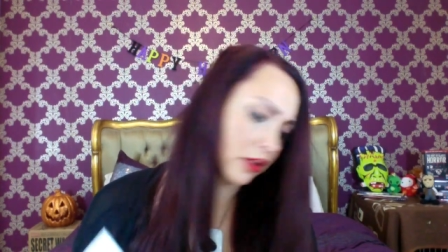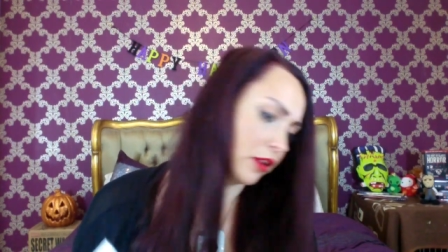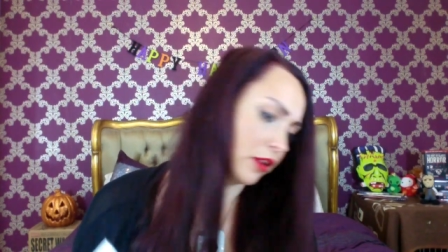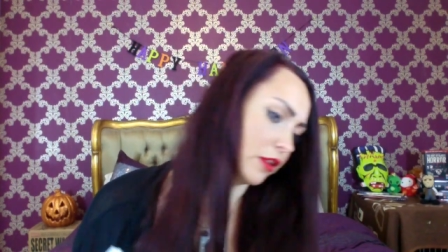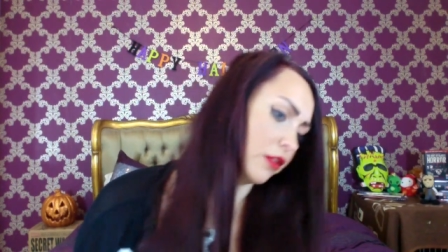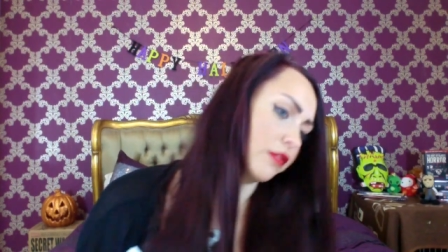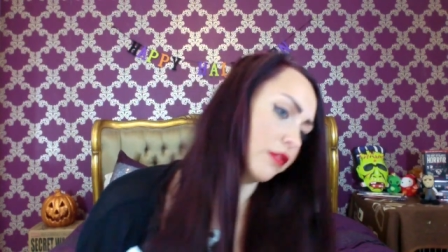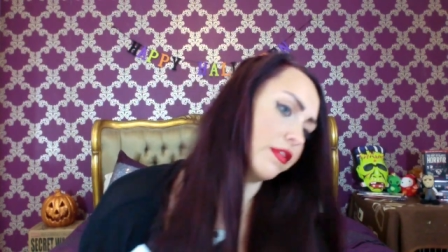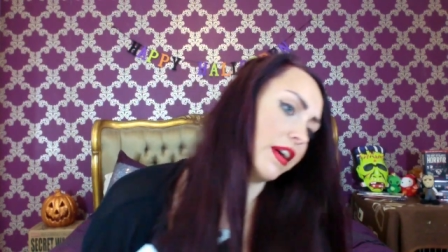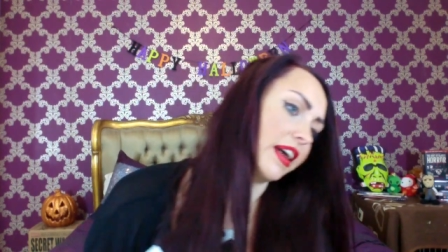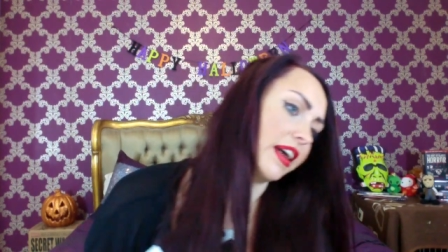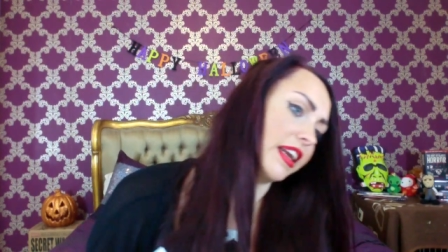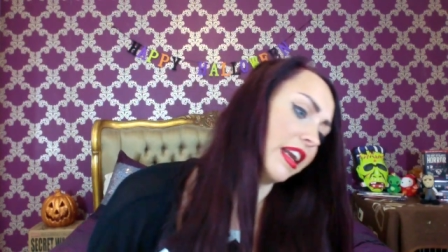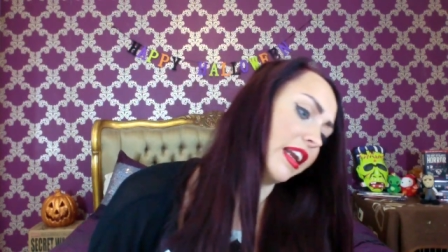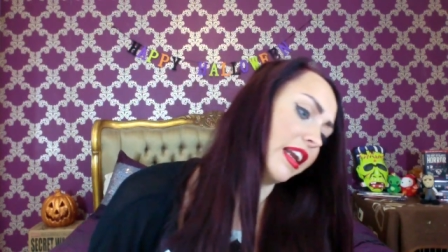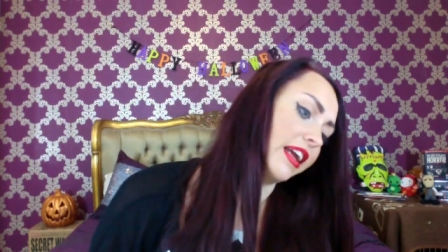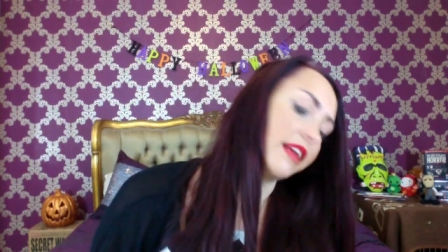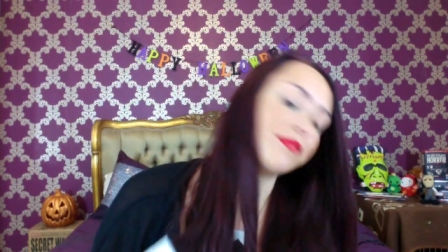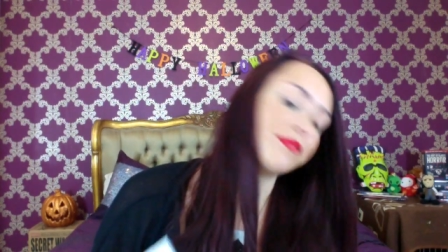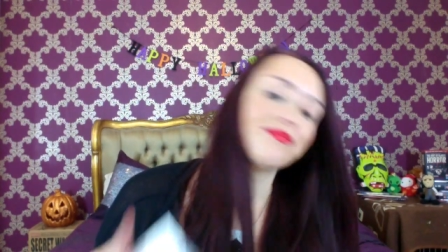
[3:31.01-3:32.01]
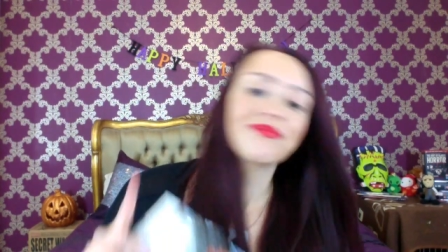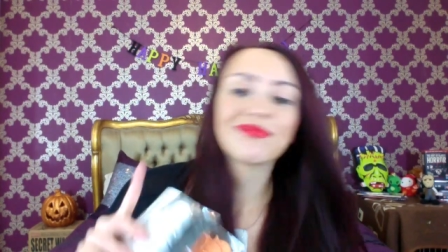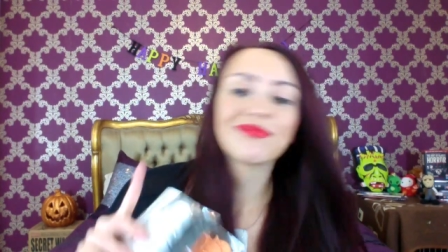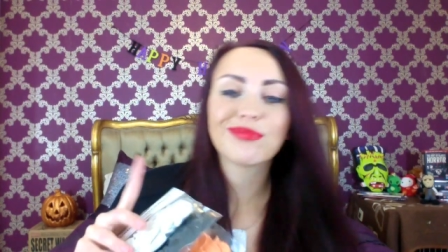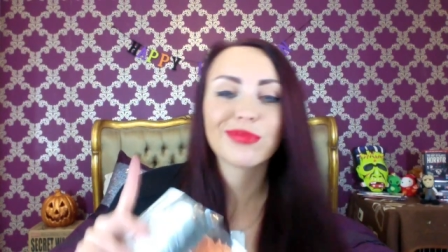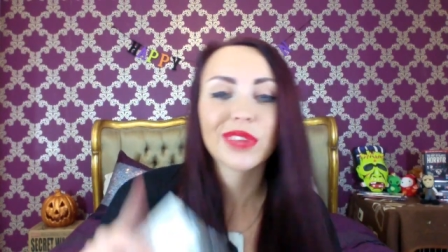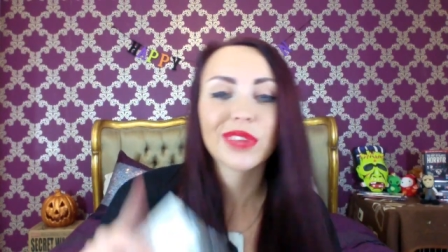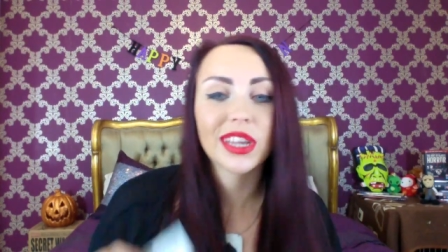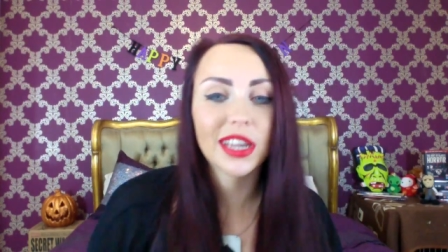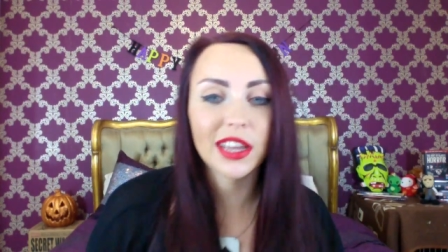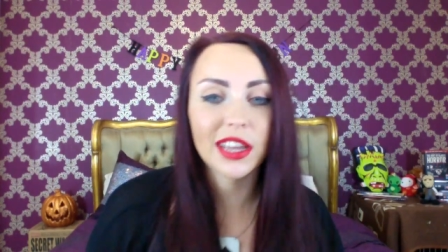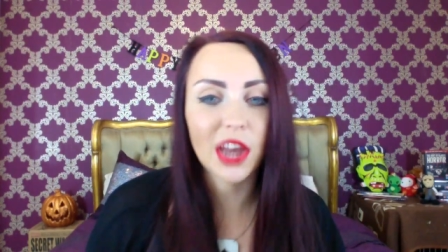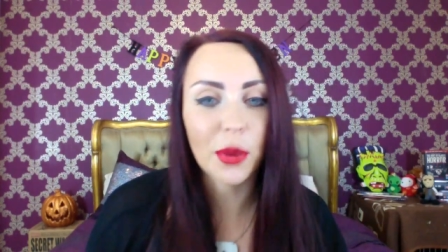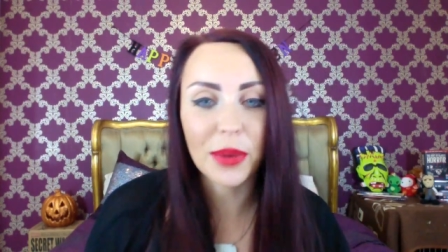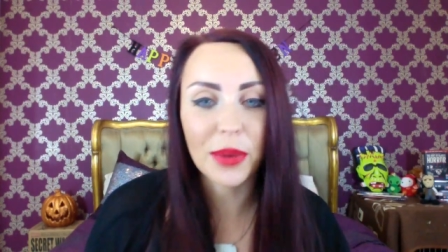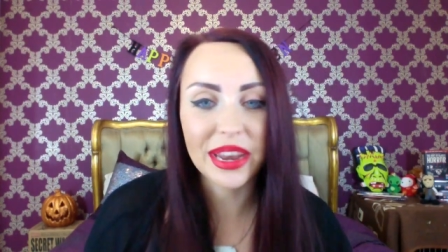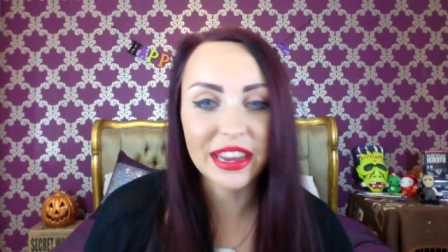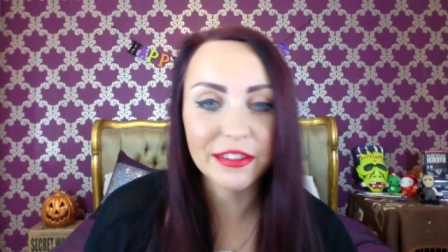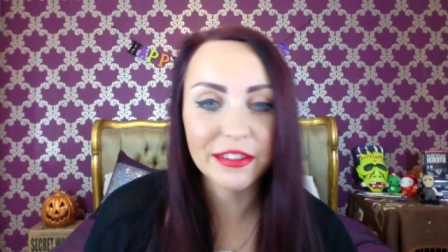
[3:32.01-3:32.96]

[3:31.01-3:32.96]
no not finally, nowhere near